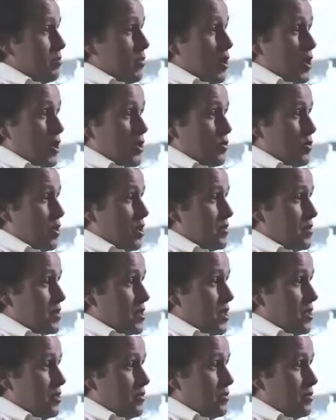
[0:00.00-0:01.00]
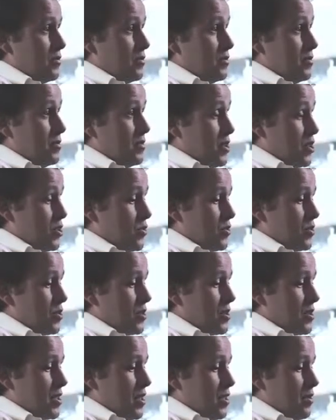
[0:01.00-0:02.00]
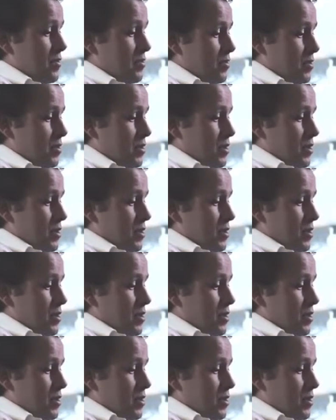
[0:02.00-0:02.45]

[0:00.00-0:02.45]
microwave safe, dishwasher safe.